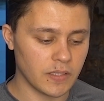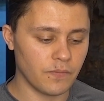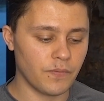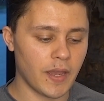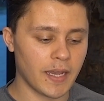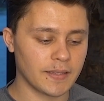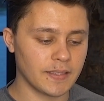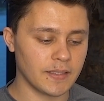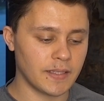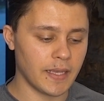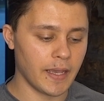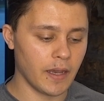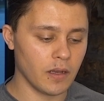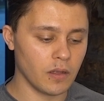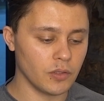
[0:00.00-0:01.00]
The fact that they
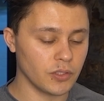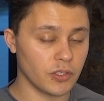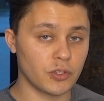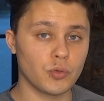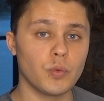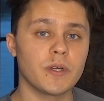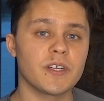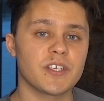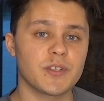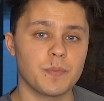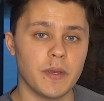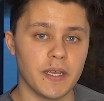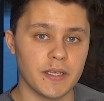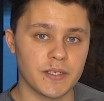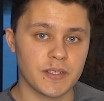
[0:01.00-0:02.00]
held a Twitter
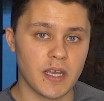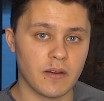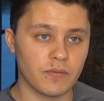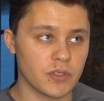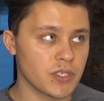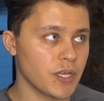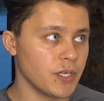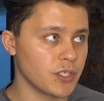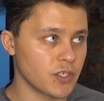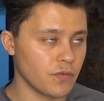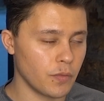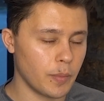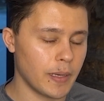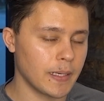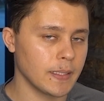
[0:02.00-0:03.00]
space conversation
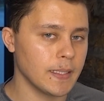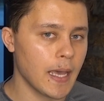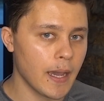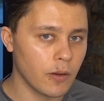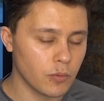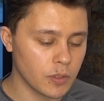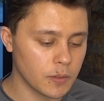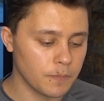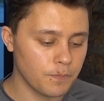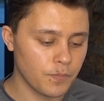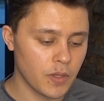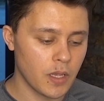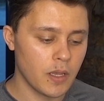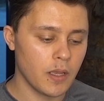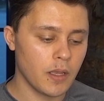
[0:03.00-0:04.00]
for about an hour.
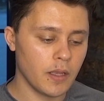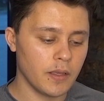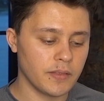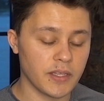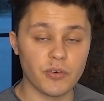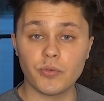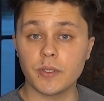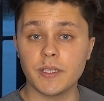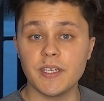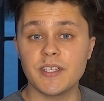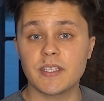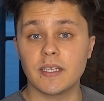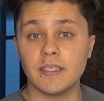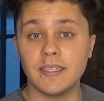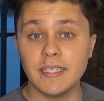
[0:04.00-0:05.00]
They
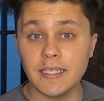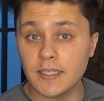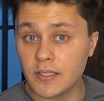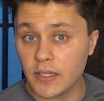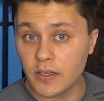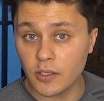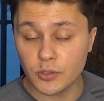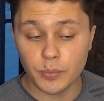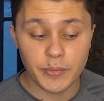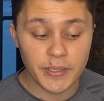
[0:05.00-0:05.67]
released a detailed